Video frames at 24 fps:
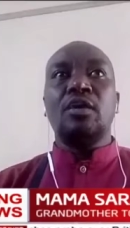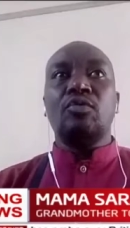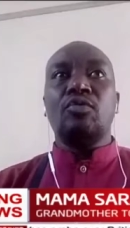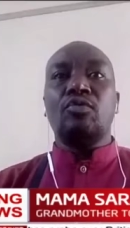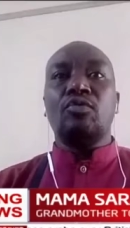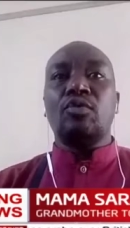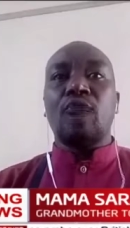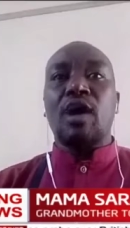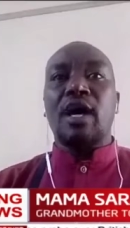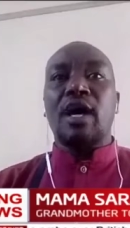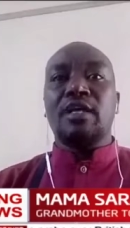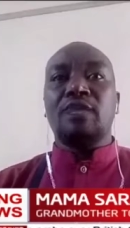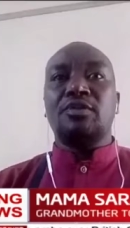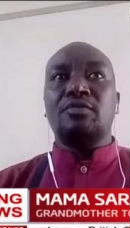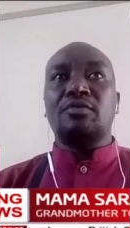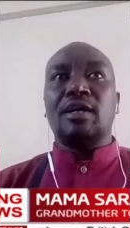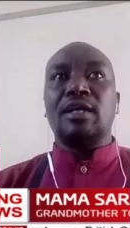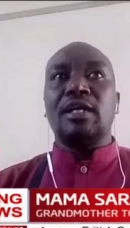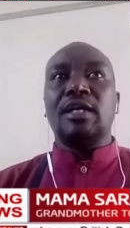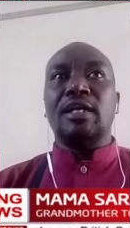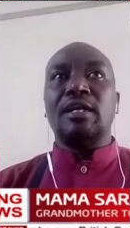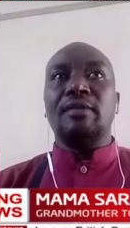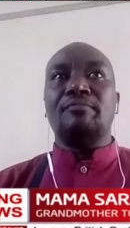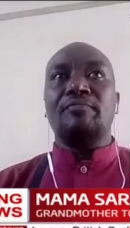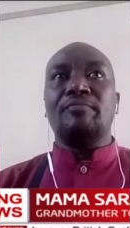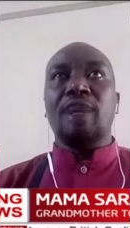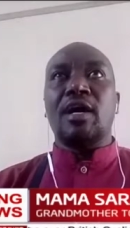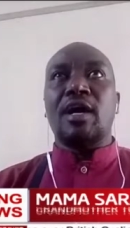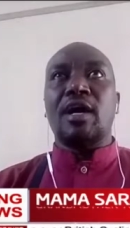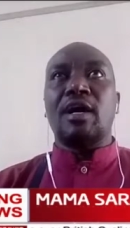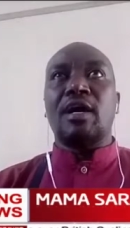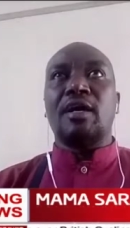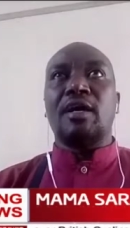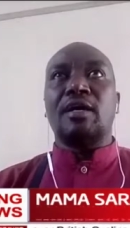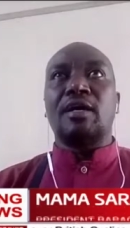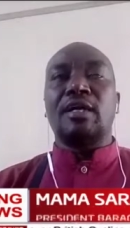who actually
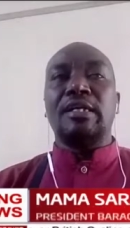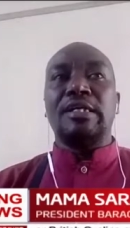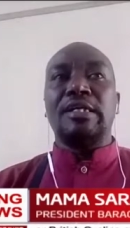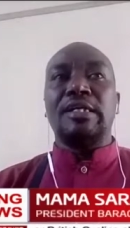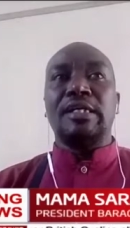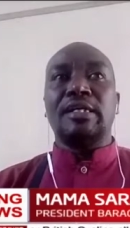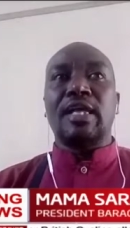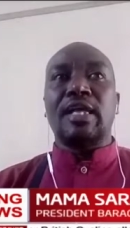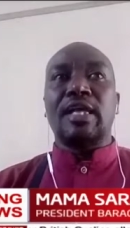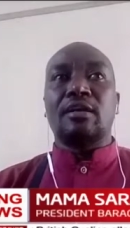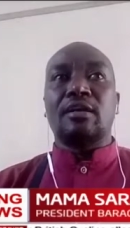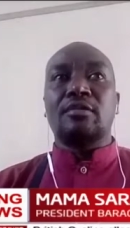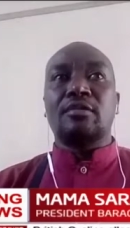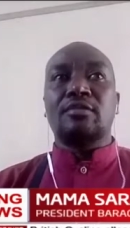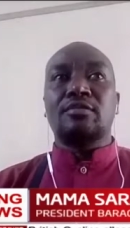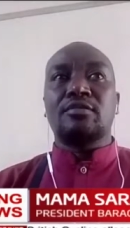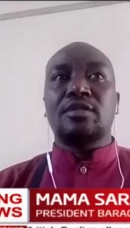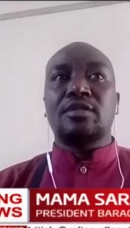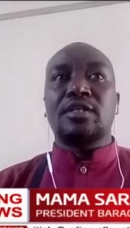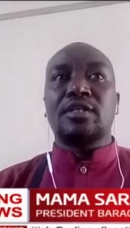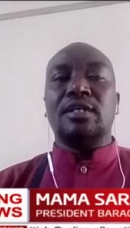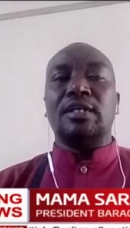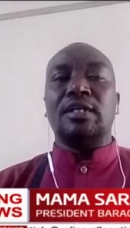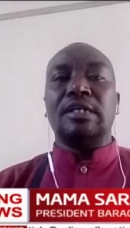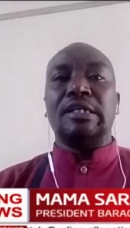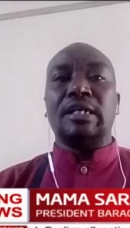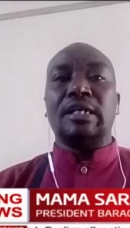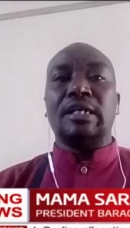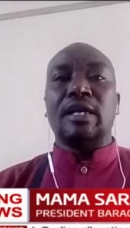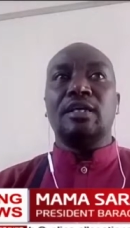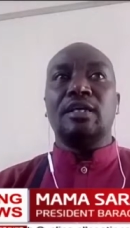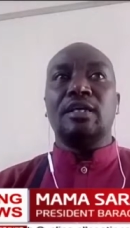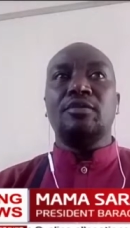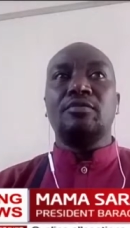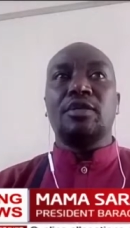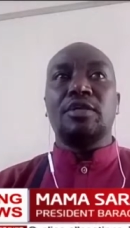uh, did a lot
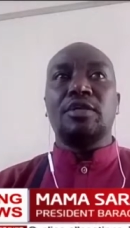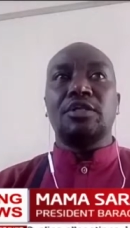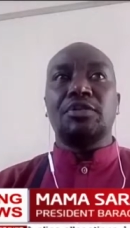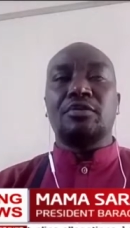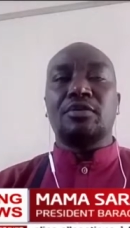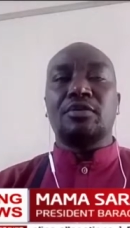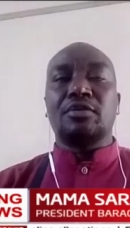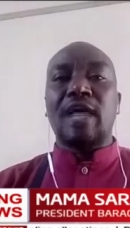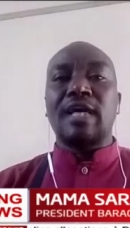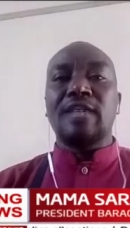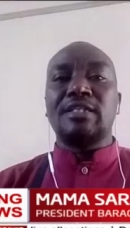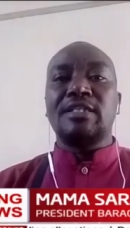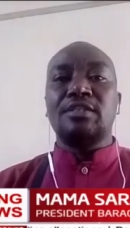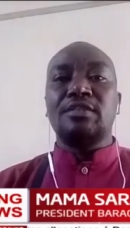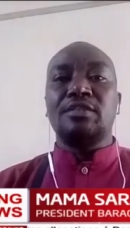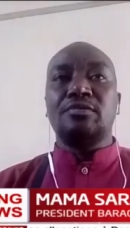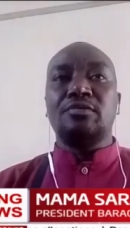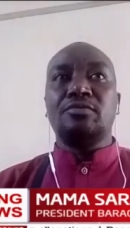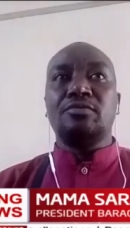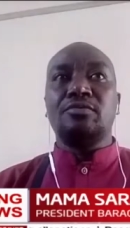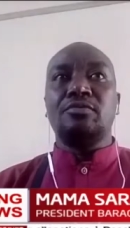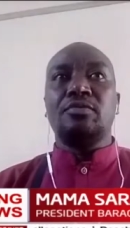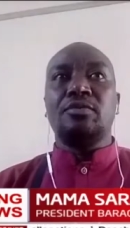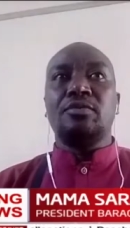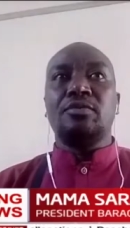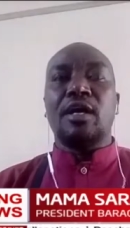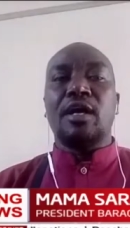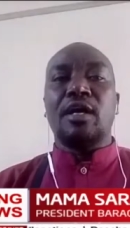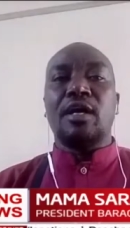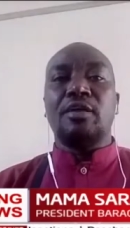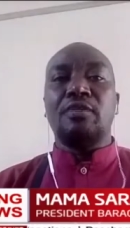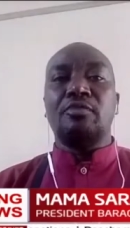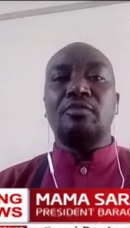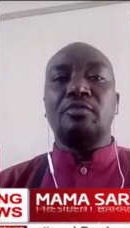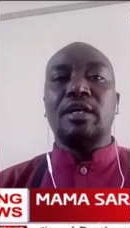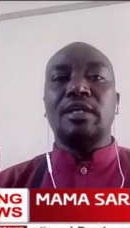in education, as you,
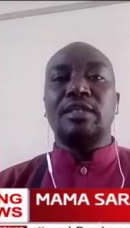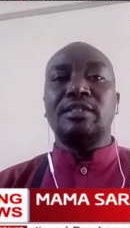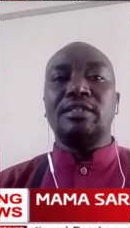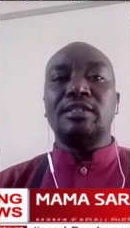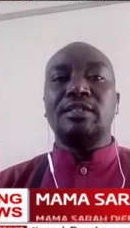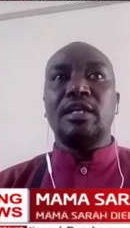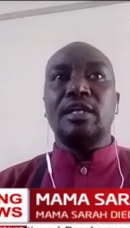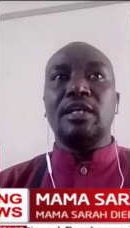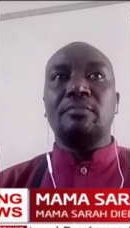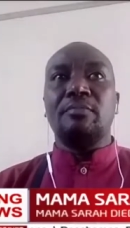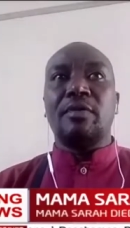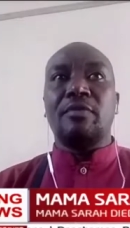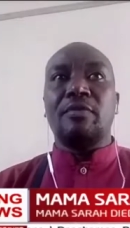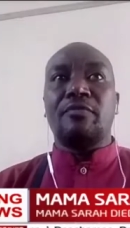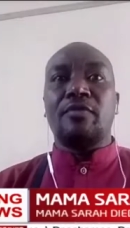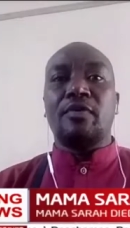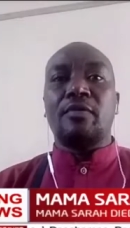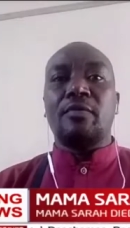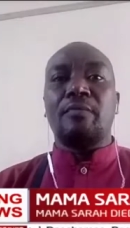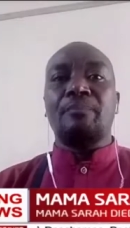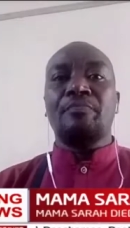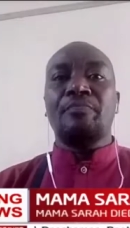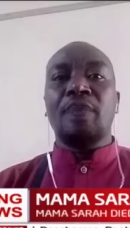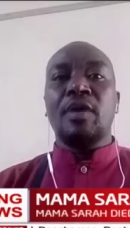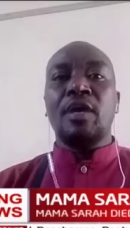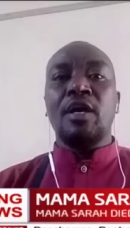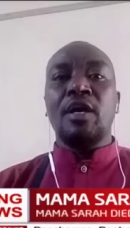uh, you had said before.